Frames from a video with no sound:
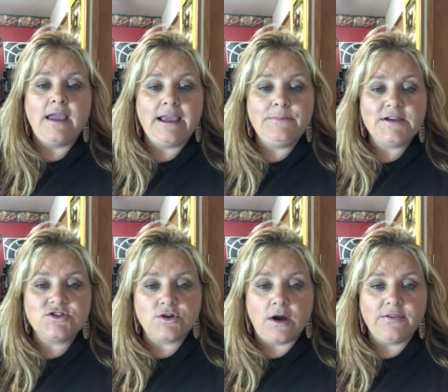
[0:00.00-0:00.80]
a
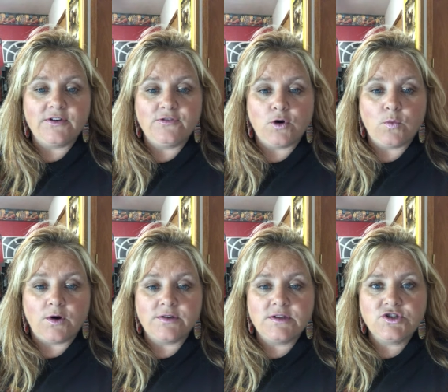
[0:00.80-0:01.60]
picture on there for a
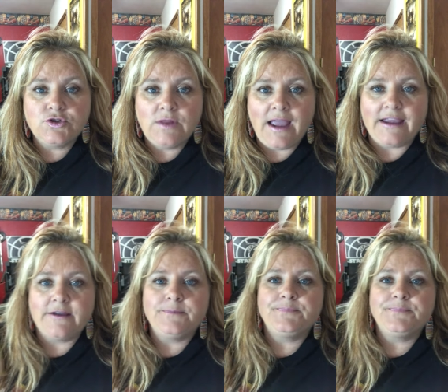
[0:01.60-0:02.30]
word that you like.